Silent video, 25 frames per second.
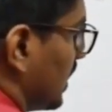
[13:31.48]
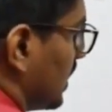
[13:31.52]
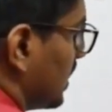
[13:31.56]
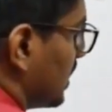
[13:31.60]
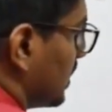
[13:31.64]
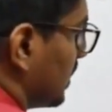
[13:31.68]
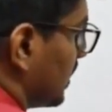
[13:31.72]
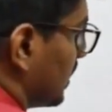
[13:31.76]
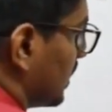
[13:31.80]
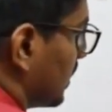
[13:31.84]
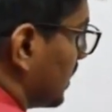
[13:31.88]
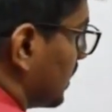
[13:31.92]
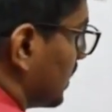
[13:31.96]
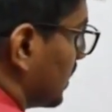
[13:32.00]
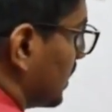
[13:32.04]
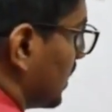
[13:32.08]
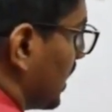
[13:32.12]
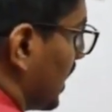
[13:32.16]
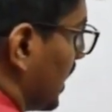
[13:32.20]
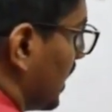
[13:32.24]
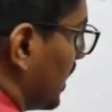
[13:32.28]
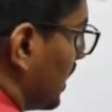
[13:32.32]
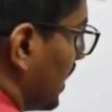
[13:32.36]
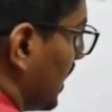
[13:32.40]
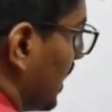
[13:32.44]
let
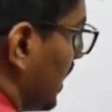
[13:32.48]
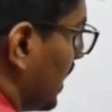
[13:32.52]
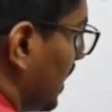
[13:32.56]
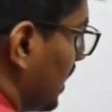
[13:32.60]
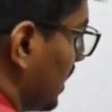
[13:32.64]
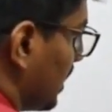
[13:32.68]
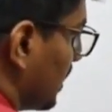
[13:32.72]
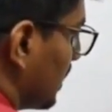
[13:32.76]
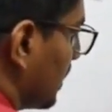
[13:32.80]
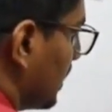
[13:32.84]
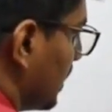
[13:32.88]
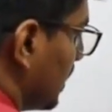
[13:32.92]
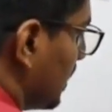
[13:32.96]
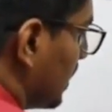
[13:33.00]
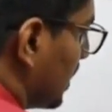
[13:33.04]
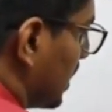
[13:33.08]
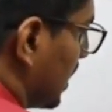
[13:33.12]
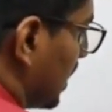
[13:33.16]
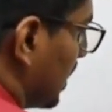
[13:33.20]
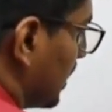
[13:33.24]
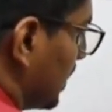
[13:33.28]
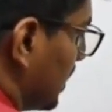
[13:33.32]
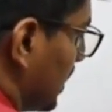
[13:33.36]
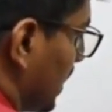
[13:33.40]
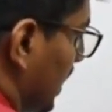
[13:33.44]
car A
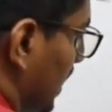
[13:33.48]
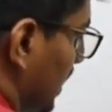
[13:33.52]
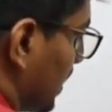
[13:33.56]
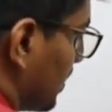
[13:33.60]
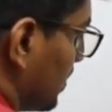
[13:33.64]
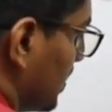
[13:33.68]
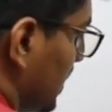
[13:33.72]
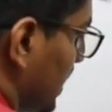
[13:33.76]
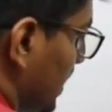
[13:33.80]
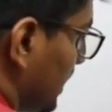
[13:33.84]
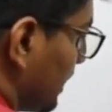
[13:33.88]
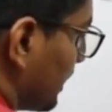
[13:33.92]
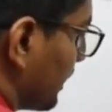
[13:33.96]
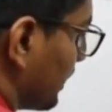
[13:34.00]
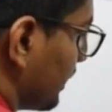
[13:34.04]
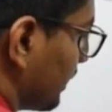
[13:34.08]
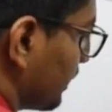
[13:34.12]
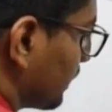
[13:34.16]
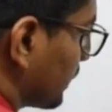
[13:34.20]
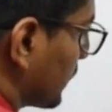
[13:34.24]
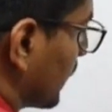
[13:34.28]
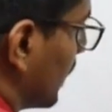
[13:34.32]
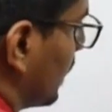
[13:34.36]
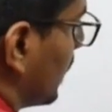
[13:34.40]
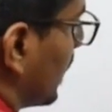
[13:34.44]
and car B.
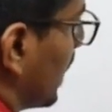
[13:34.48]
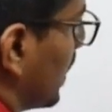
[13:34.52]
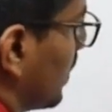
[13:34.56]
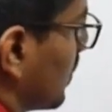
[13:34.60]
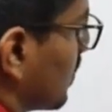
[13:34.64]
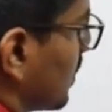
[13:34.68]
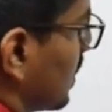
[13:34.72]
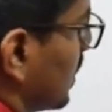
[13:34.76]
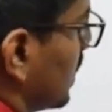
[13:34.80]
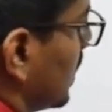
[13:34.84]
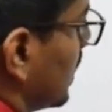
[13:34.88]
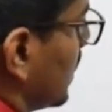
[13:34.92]
Okay,